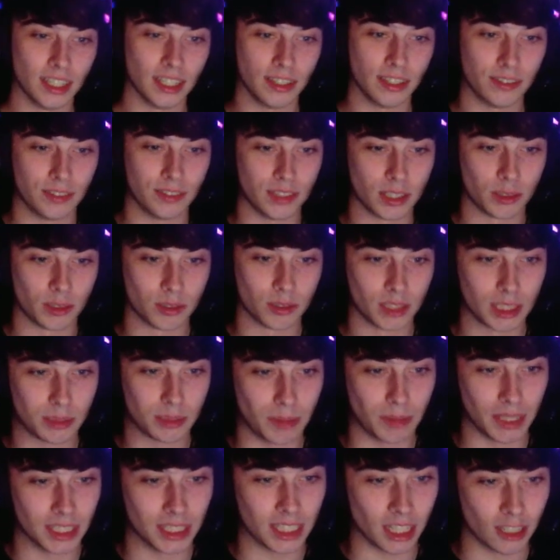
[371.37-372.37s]
If you don't want to
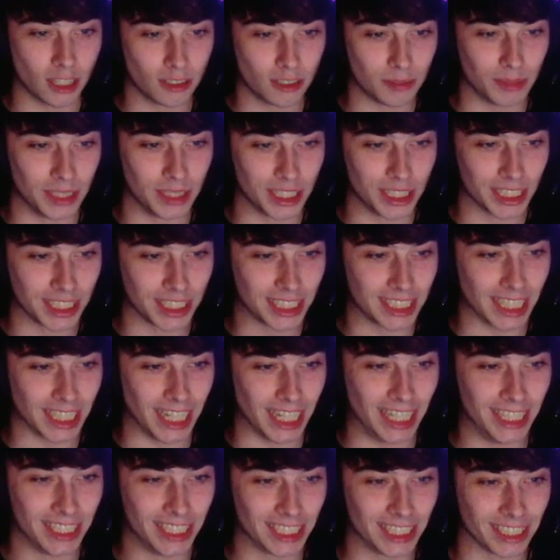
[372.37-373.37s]
spend time with me, just
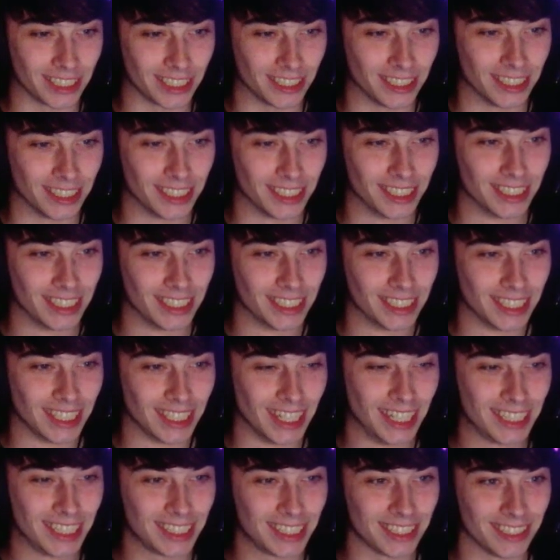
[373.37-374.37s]
say so.
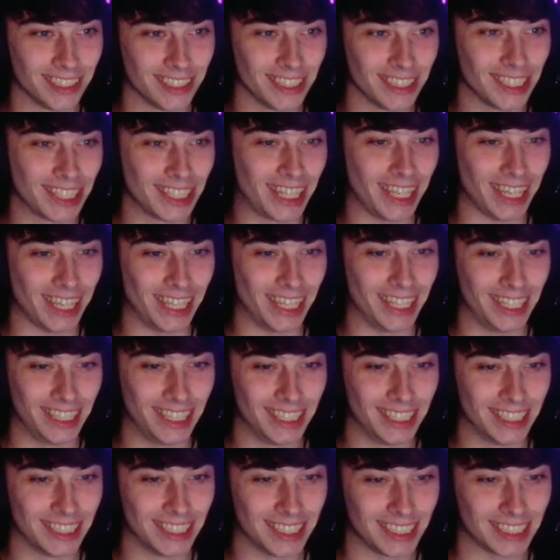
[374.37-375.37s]
That's not the
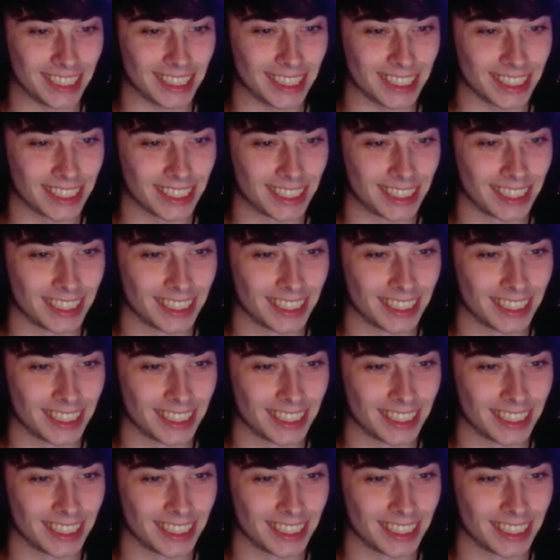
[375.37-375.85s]
case.